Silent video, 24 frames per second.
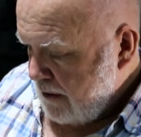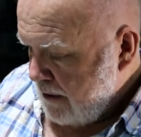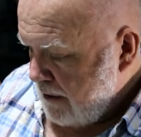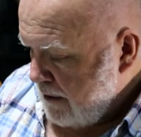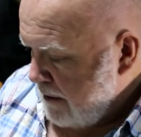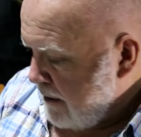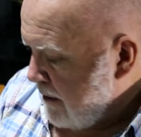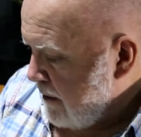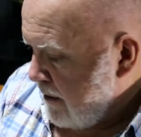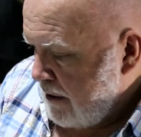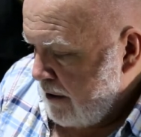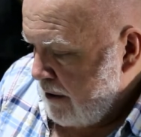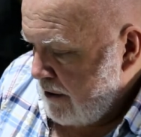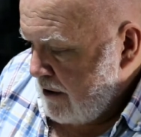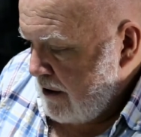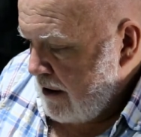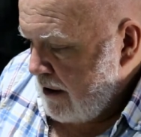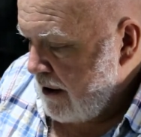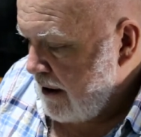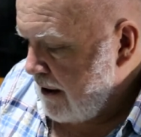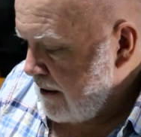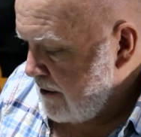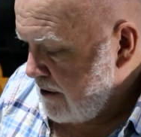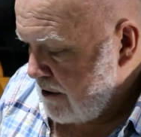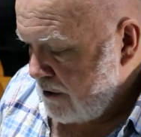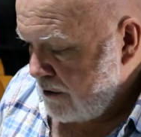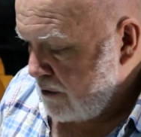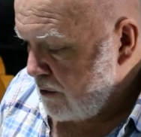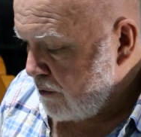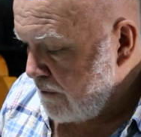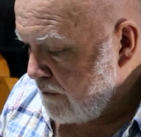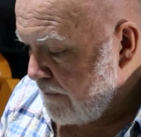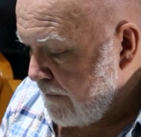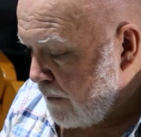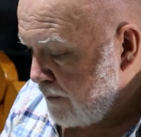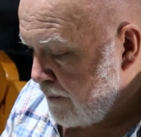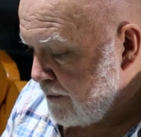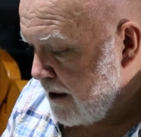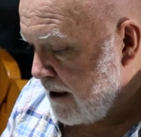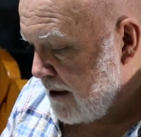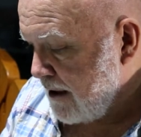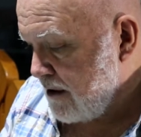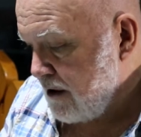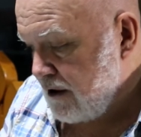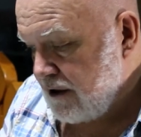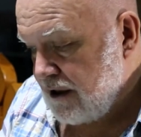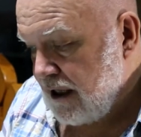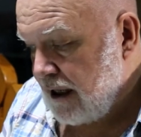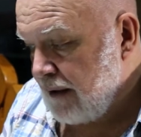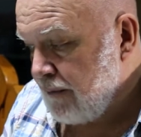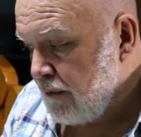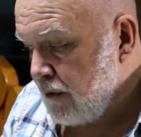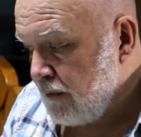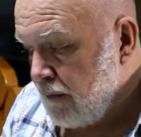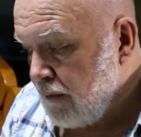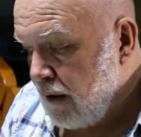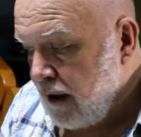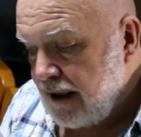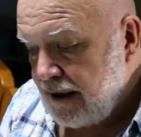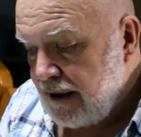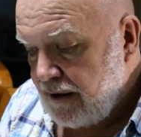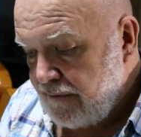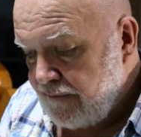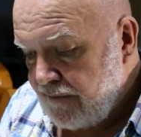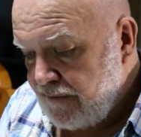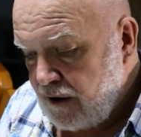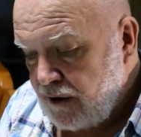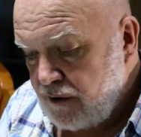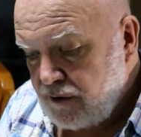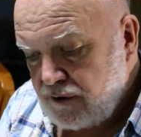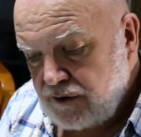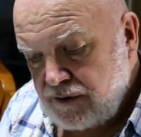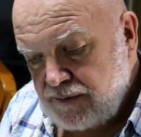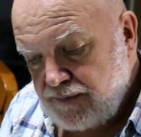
it's a sort of object a shaman might have used,